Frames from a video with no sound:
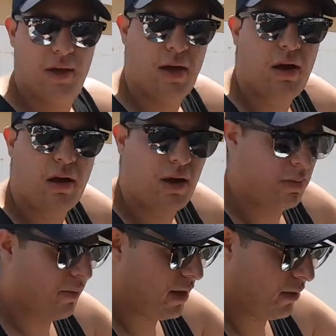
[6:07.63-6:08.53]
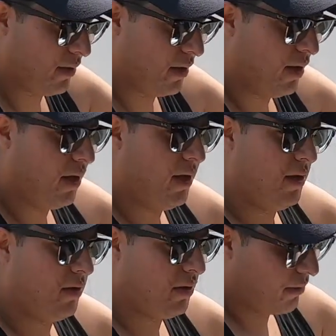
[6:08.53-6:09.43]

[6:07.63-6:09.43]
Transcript: all copper by the way. In order to